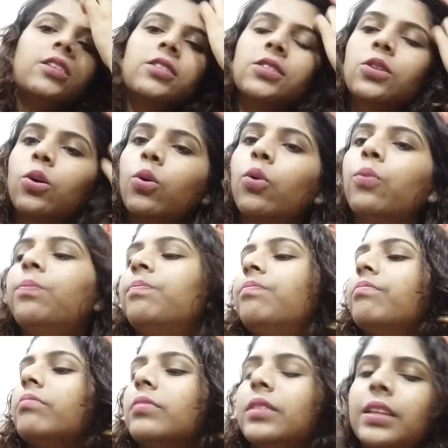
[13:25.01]
So
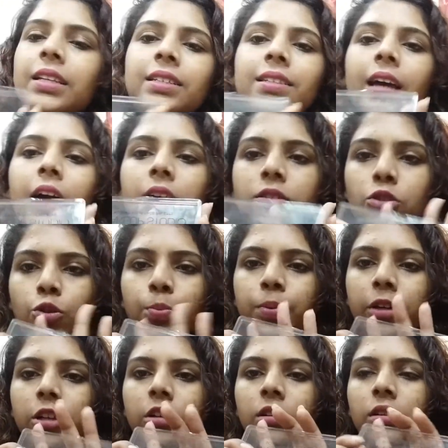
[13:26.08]
these are
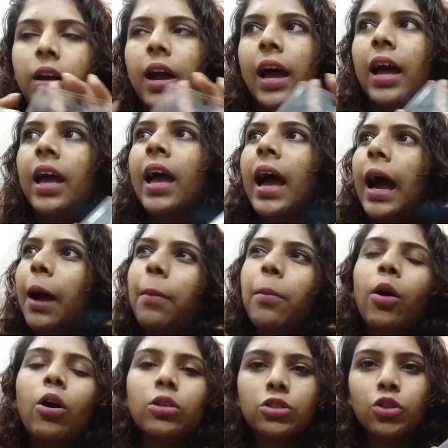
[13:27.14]
super. I'm
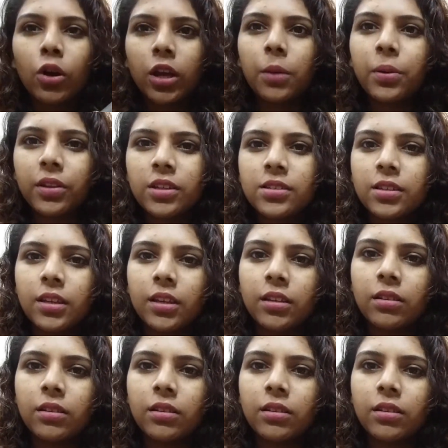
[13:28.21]
talking about this